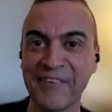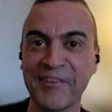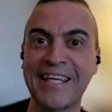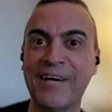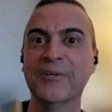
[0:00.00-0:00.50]
So
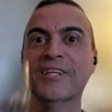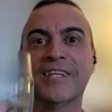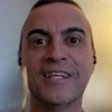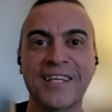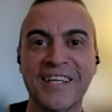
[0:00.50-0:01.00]

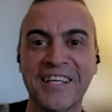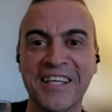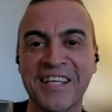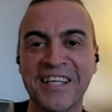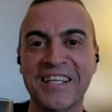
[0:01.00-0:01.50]

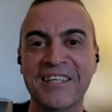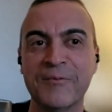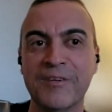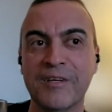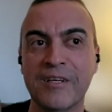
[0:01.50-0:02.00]
that means
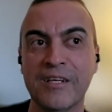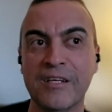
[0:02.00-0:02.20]
what?